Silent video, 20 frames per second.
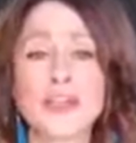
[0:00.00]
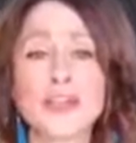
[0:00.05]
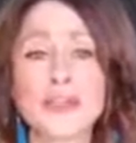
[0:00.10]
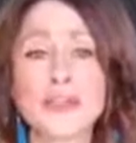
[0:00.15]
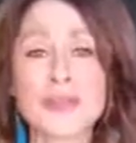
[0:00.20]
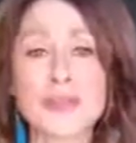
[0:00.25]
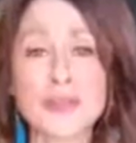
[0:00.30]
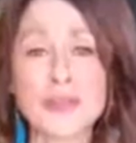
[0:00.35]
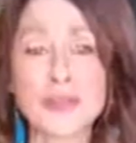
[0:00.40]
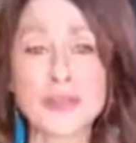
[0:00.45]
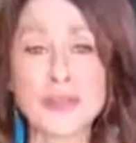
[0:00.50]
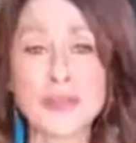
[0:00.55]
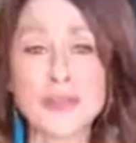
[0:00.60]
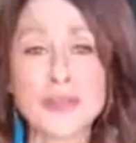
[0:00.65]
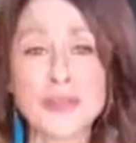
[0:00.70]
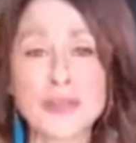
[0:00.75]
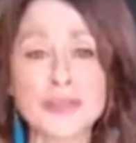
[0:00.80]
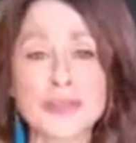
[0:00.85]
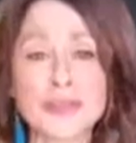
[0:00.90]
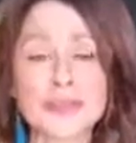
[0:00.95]
You are
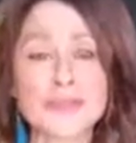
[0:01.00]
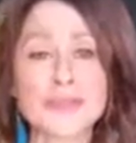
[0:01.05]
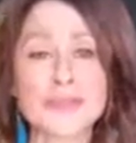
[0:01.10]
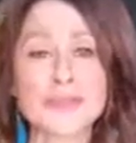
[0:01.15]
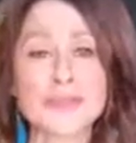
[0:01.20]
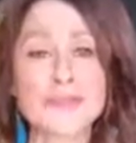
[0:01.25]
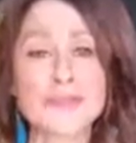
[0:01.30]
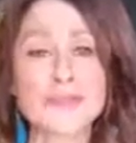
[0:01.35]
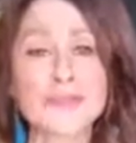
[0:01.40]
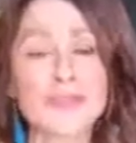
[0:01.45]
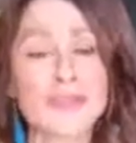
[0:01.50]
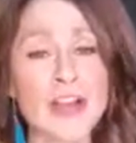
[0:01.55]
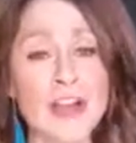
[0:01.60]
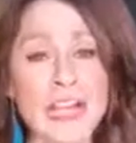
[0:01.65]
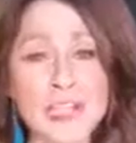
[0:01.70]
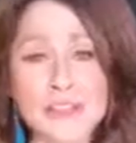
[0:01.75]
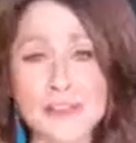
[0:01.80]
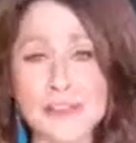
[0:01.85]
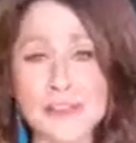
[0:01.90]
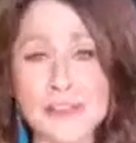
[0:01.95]
worth it. So
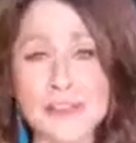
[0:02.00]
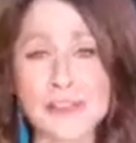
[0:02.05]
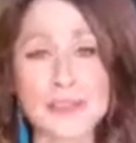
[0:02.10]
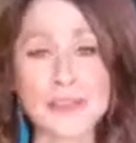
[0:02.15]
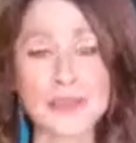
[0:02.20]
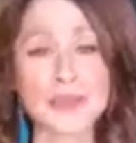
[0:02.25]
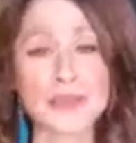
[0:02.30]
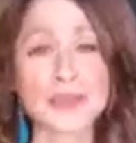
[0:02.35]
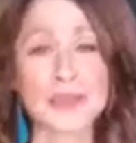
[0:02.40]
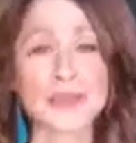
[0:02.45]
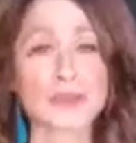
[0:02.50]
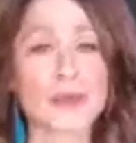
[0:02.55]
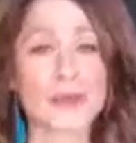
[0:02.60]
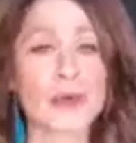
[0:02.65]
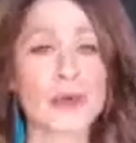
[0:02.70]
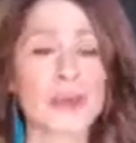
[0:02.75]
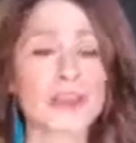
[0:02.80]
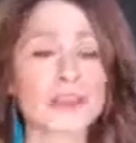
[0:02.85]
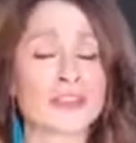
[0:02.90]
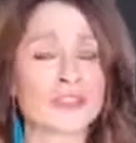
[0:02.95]
fight for you this
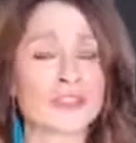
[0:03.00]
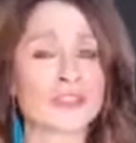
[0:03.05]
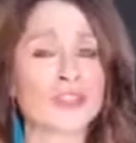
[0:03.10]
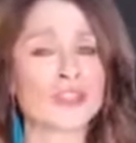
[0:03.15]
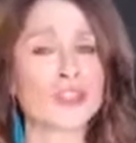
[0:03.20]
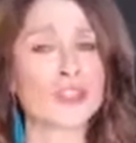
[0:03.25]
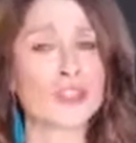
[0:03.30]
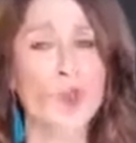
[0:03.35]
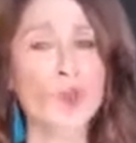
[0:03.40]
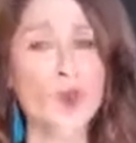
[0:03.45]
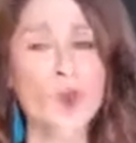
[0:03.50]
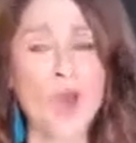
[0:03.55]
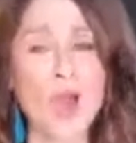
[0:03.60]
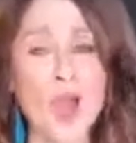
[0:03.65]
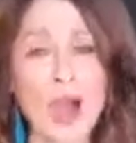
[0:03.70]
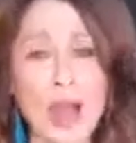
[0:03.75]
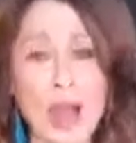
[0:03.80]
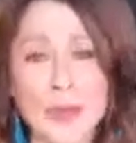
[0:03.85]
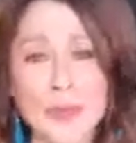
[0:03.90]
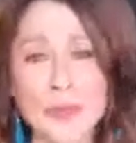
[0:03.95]
month.
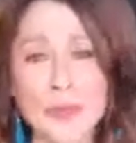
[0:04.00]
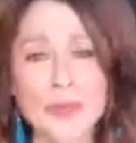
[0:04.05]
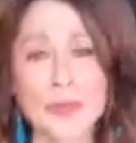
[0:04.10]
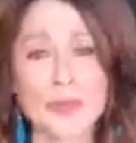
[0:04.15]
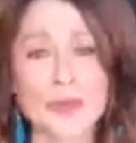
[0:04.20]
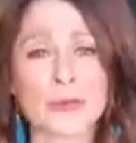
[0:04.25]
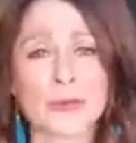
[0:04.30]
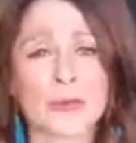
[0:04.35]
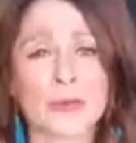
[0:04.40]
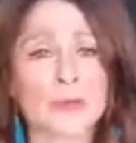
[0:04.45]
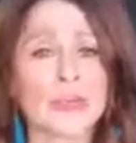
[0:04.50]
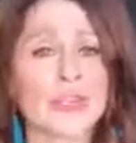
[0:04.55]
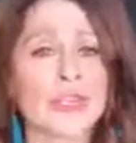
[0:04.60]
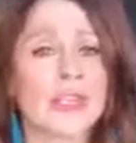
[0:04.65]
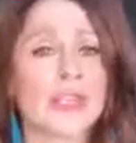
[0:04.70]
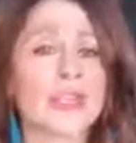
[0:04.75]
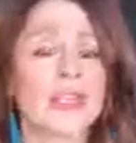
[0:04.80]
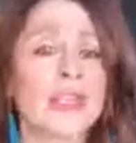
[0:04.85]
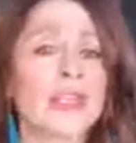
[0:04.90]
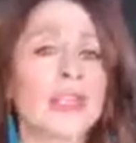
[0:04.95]
Show up here.
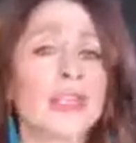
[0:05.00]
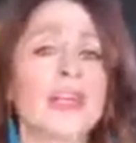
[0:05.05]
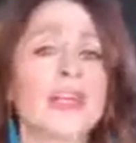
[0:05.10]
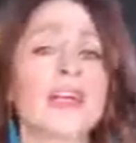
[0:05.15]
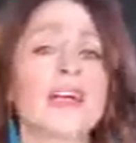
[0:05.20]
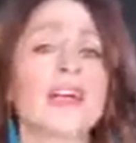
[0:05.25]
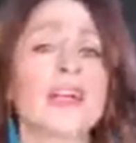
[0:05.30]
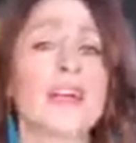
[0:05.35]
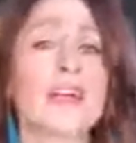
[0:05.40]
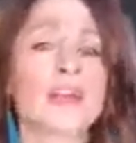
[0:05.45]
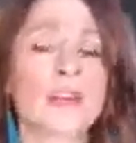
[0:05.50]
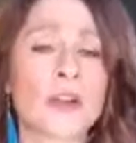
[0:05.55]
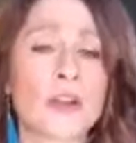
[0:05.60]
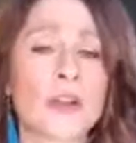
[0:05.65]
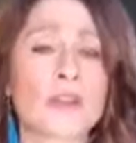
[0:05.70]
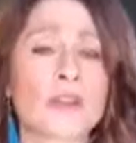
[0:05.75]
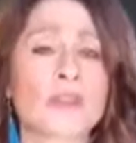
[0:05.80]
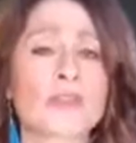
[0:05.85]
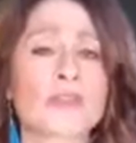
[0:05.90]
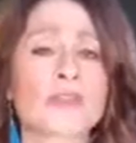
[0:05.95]
Be
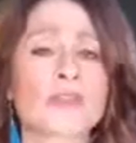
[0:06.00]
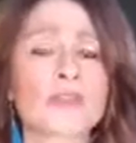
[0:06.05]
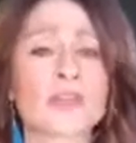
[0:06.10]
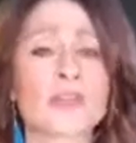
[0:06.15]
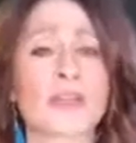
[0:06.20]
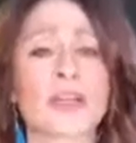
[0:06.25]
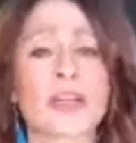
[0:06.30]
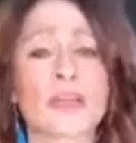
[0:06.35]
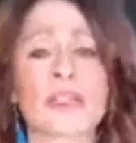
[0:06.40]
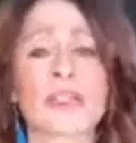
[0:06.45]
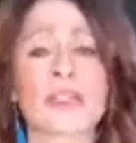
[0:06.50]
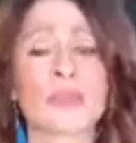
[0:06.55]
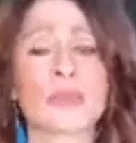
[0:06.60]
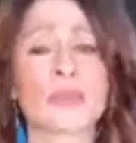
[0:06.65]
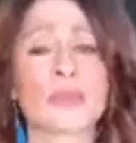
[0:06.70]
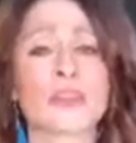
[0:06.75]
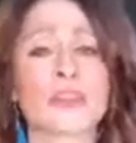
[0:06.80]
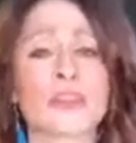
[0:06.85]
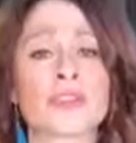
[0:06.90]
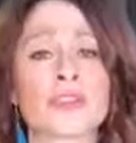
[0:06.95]
aggressively present
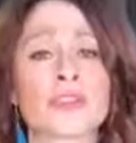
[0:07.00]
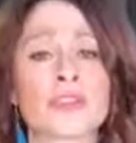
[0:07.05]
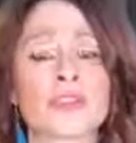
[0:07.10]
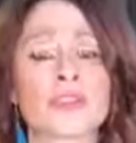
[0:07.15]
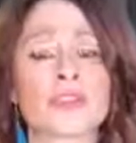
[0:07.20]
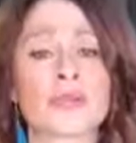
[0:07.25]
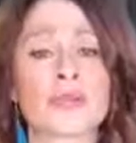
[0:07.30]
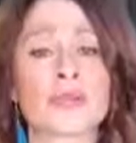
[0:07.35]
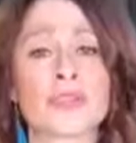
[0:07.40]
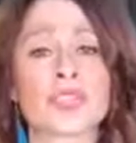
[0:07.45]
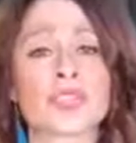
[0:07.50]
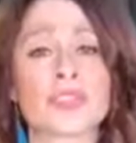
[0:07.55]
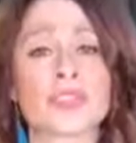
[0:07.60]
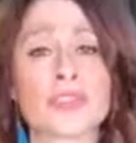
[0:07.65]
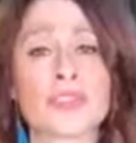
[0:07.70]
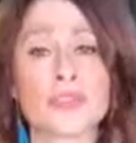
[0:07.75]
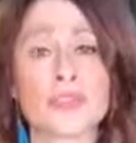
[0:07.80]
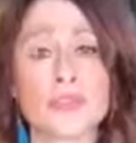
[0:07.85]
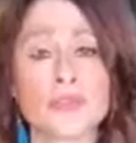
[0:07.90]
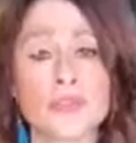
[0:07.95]
with yourself
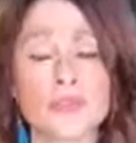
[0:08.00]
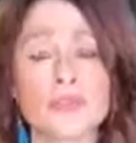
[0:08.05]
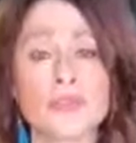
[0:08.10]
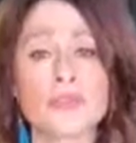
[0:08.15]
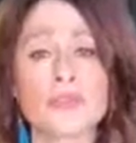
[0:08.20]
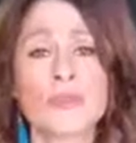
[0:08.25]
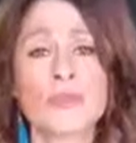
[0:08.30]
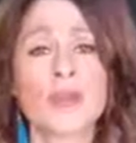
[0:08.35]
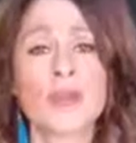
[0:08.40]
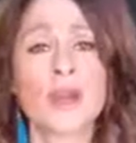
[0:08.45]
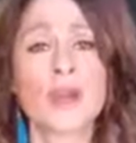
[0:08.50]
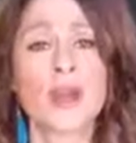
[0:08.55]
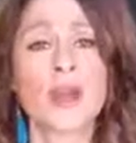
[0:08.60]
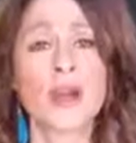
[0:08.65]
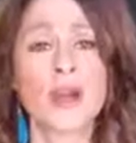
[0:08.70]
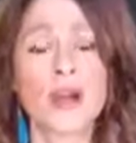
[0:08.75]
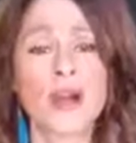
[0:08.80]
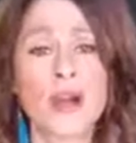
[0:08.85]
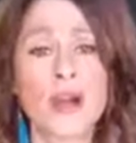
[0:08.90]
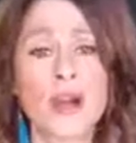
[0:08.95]
because you
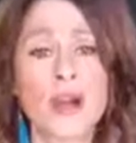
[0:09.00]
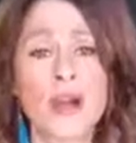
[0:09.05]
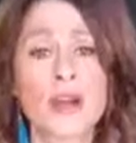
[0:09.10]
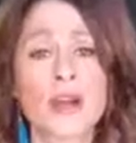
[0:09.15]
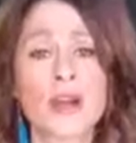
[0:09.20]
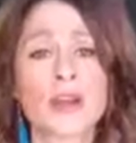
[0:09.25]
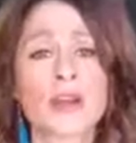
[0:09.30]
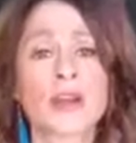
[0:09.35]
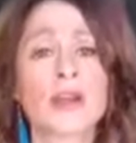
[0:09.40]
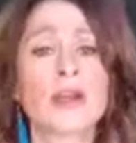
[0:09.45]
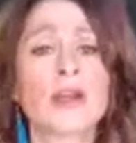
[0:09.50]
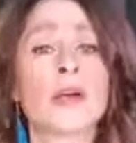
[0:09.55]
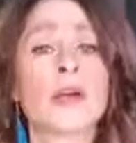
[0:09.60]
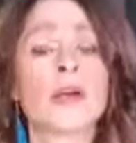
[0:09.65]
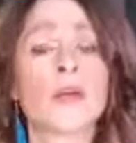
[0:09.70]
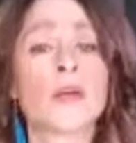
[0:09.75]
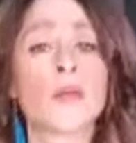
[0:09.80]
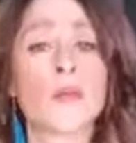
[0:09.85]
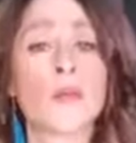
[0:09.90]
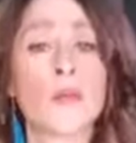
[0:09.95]
are
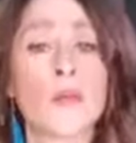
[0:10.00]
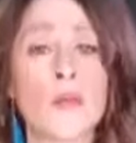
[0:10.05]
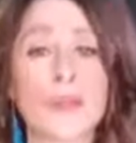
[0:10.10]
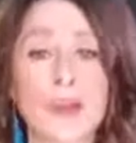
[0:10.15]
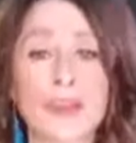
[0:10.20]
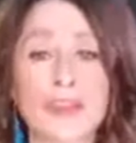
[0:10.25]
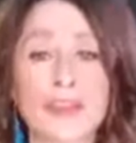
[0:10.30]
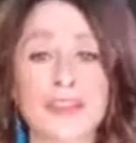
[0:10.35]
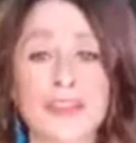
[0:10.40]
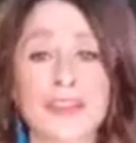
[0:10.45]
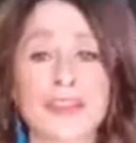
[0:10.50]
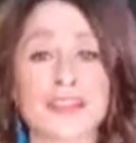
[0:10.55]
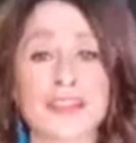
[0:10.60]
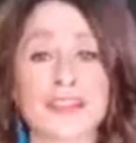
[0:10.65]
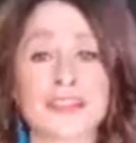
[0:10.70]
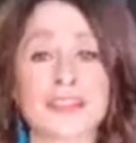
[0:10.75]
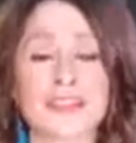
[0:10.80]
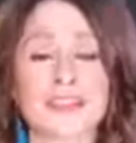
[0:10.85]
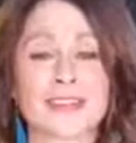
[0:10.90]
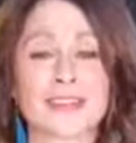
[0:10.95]
worth
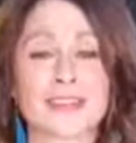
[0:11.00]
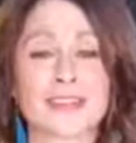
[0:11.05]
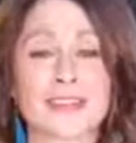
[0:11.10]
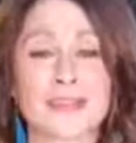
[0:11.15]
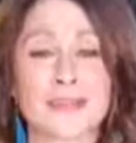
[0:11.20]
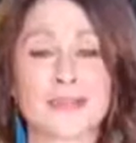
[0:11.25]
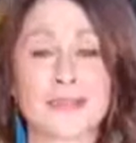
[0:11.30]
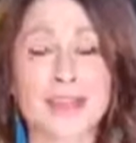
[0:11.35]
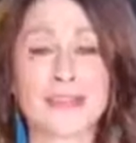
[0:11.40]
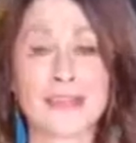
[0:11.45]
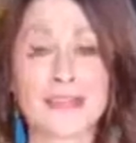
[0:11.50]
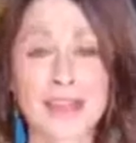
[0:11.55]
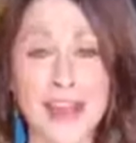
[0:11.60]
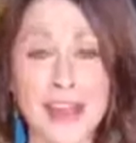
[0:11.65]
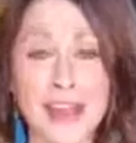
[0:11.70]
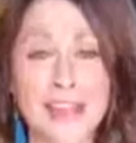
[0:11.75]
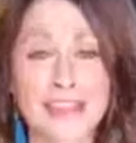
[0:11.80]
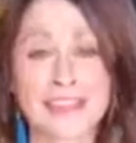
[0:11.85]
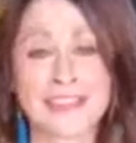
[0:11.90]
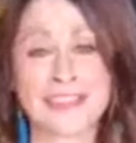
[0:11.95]
it. My
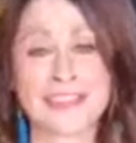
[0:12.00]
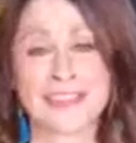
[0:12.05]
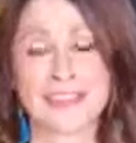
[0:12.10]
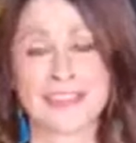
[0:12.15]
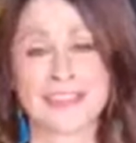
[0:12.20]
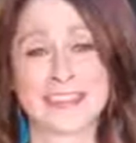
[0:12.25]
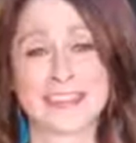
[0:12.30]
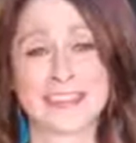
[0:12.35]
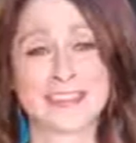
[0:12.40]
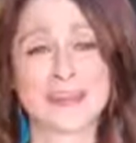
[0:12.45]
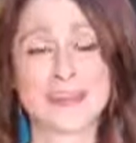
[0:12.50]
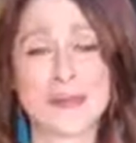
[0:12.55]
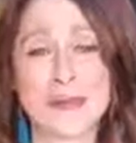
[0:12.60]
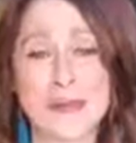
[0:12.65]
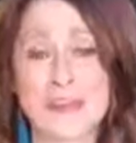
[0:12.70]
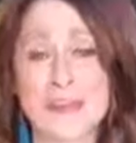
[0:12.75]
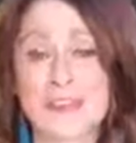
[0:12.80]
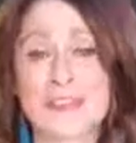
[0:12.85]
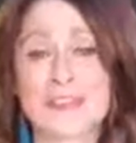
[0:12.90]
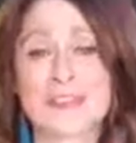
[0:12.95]
friends,
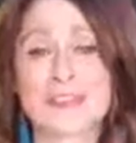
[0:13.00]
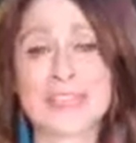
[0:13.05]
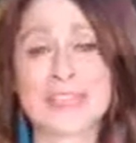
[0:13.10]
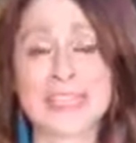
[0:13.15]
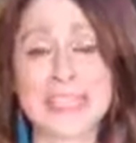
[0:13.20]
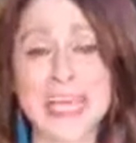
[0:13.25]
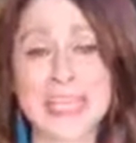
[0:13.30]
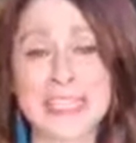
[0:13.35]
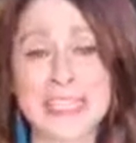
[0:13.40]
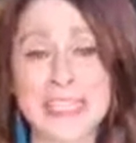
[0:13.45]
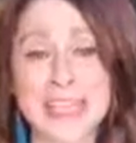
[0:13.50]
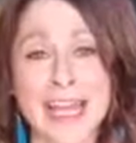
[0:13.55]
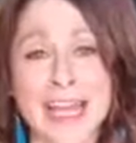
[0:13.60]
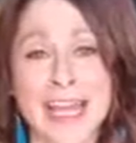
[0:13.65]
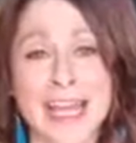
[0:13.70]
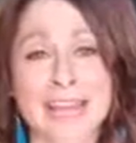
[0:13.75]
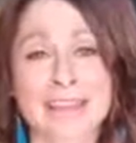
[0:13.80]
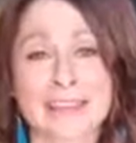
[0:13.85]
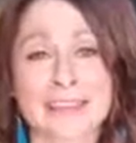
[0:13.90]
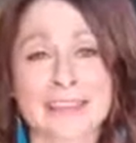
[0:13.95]
don't forget
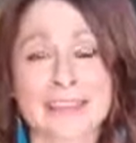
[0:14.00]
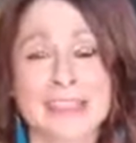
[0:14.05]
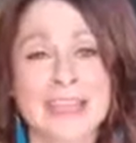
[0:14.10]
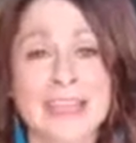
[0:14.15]
that.